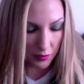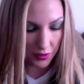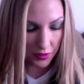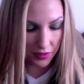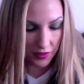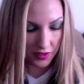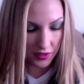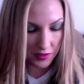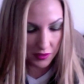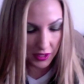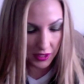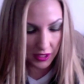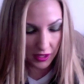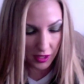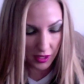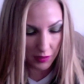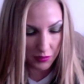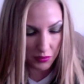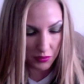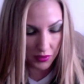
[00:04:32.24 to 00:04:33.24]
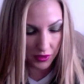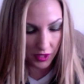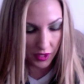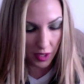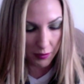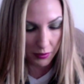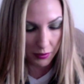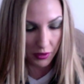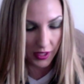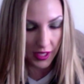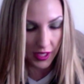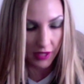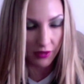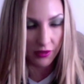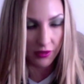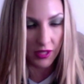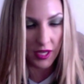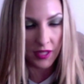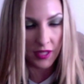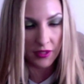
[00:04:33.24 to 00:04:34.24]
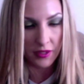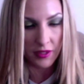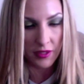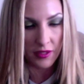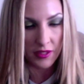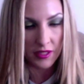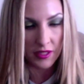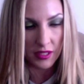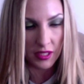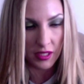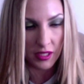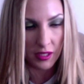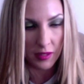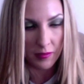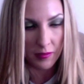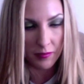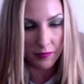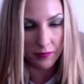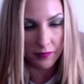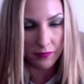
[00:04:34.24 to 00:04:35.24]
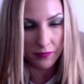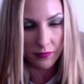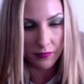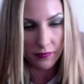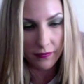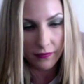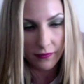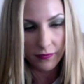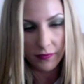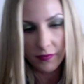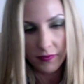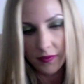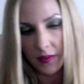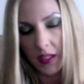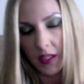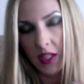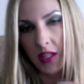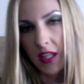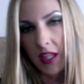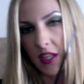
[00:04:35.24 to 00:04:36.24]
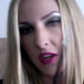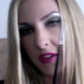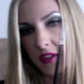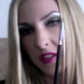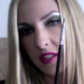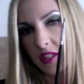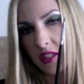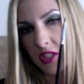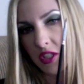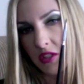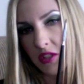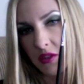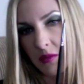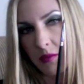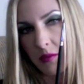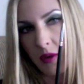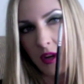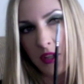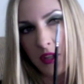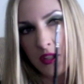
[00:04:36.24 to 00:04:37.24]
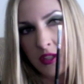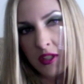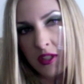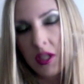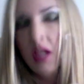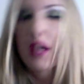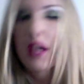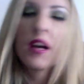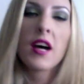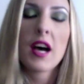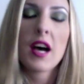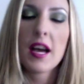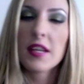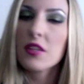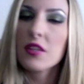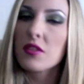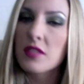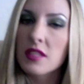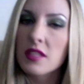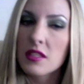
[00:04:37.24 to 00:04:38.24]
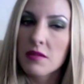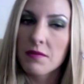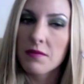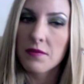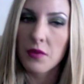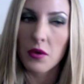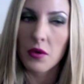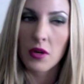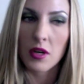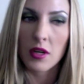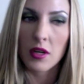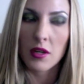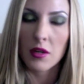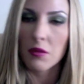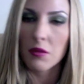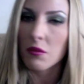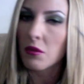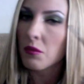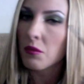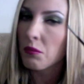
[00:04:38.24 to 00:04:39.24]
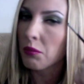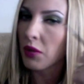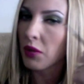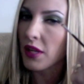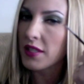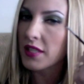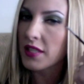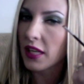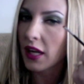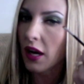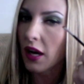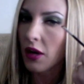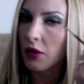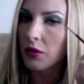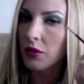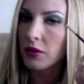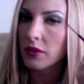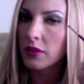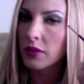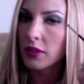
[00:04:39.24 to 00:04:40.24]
This kit comes with a couple angle liners. They call this a chisel brush. I use this for blending out